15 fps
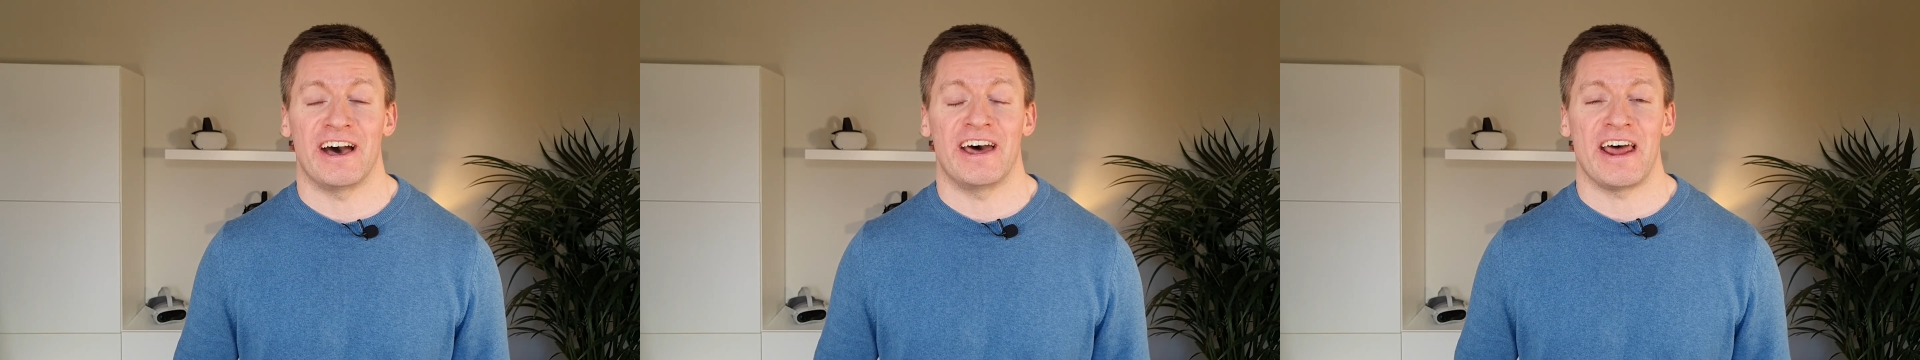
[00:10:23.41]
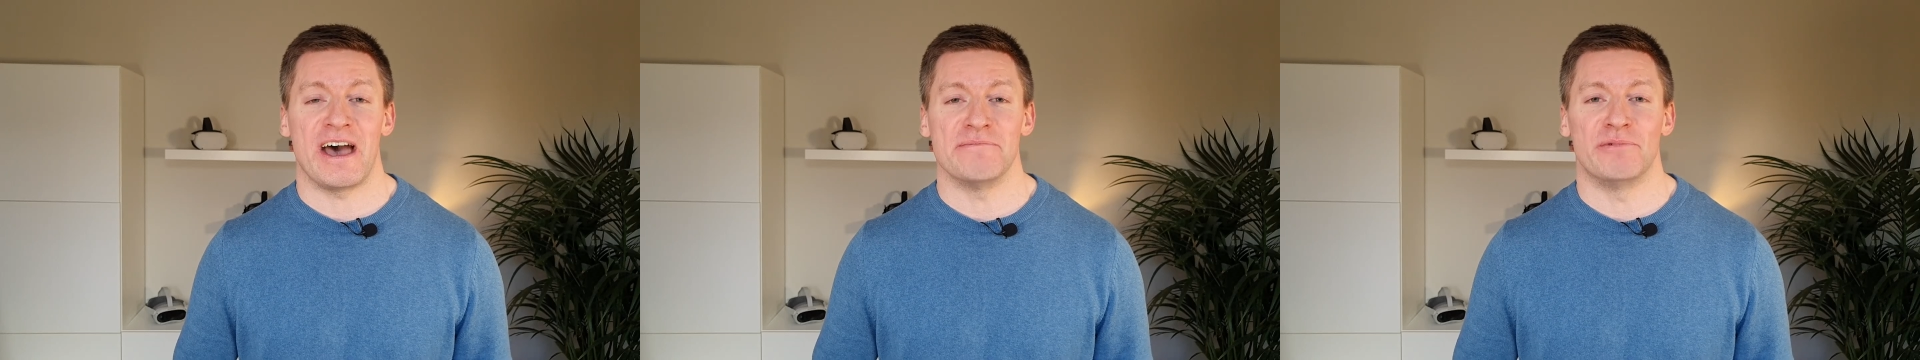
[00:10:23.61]

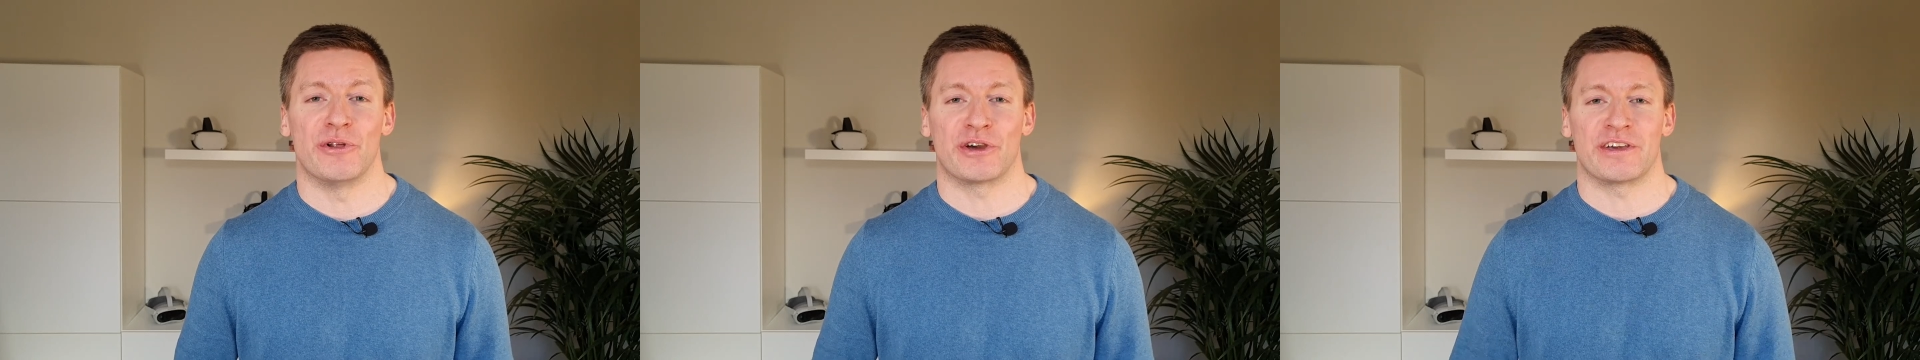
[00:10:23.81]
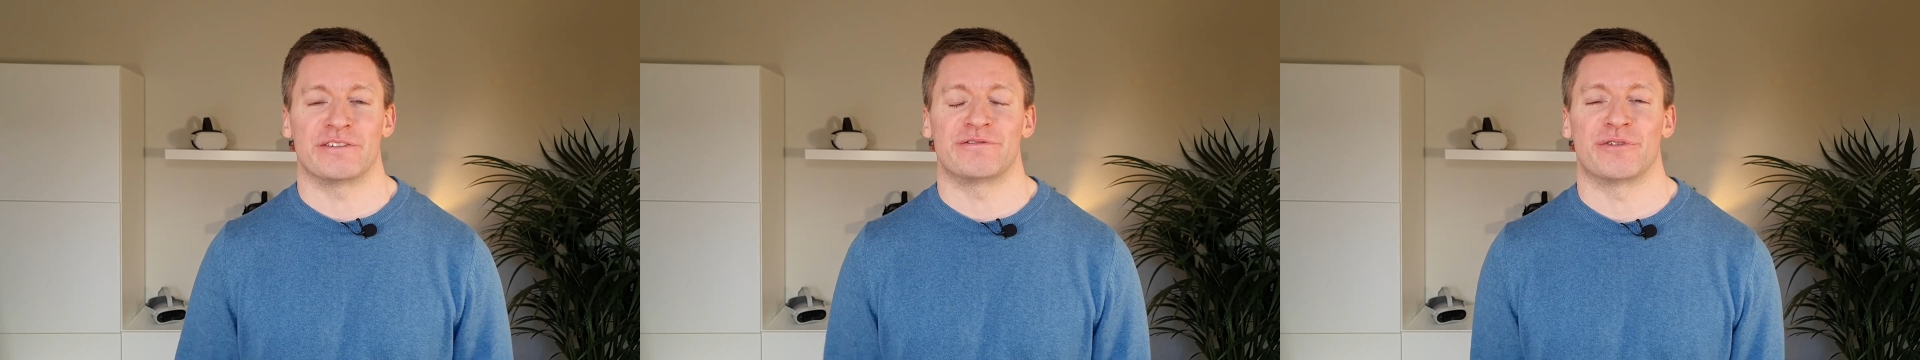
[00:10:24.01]
and I'm
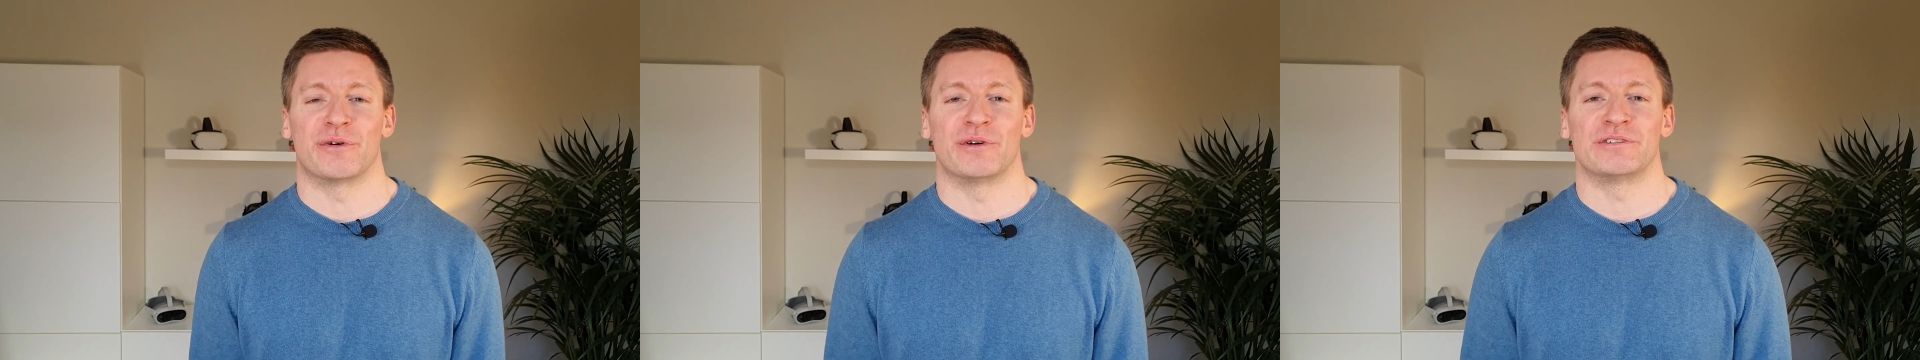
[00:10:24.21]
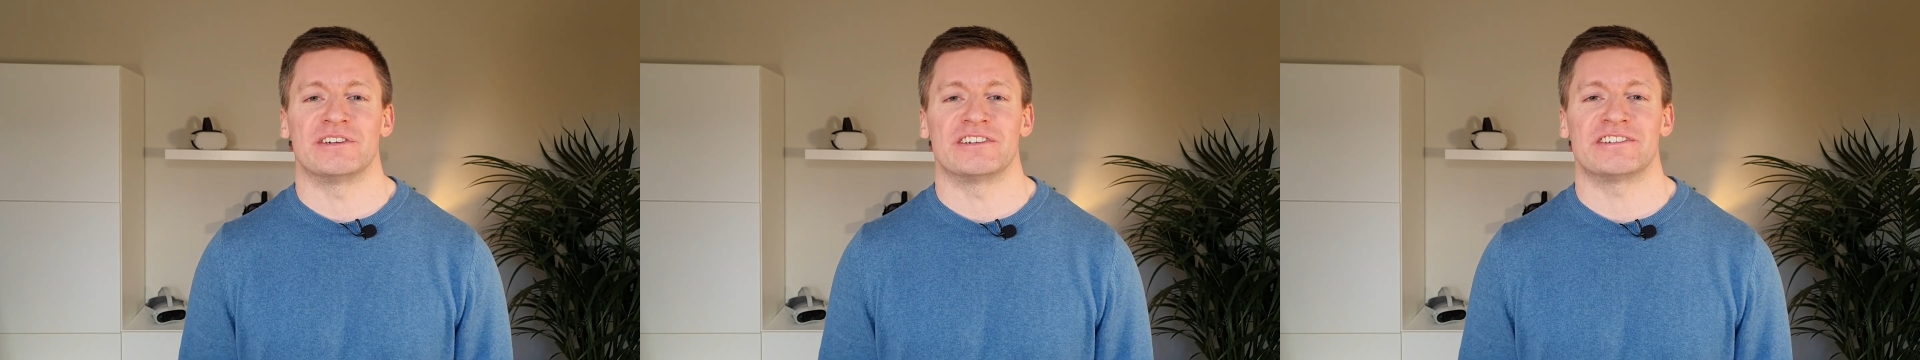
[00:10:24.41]
looking
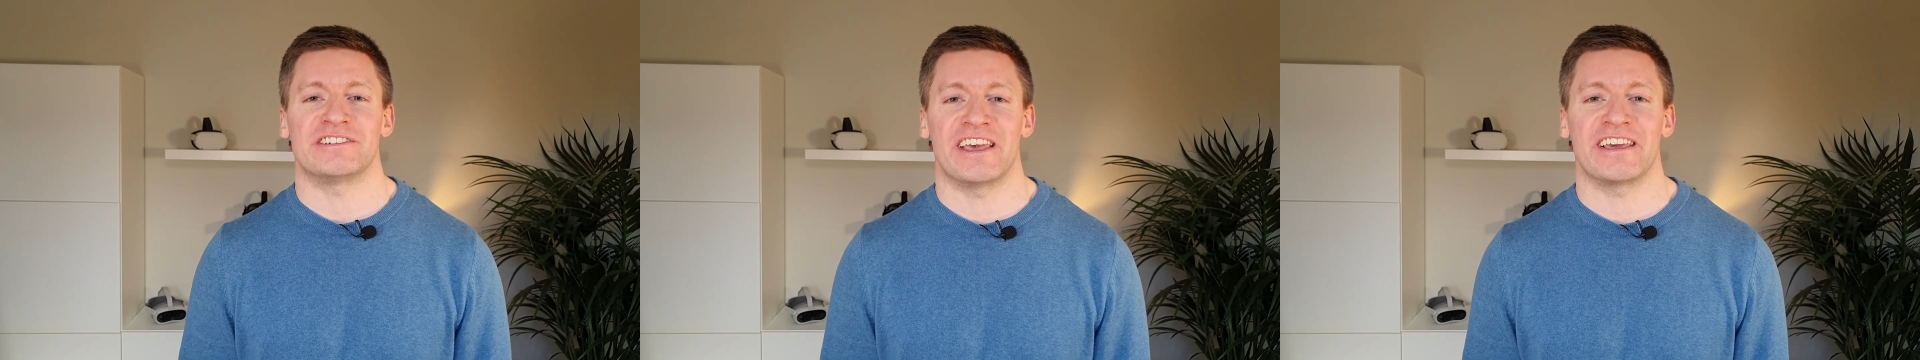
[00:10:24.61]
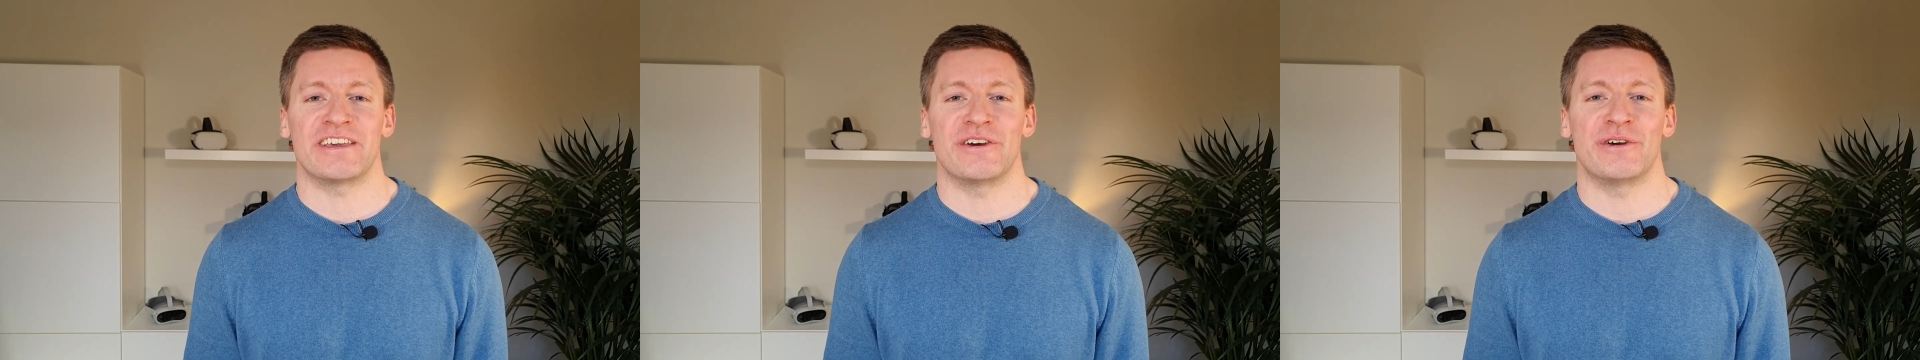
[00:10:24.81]
forward to seeing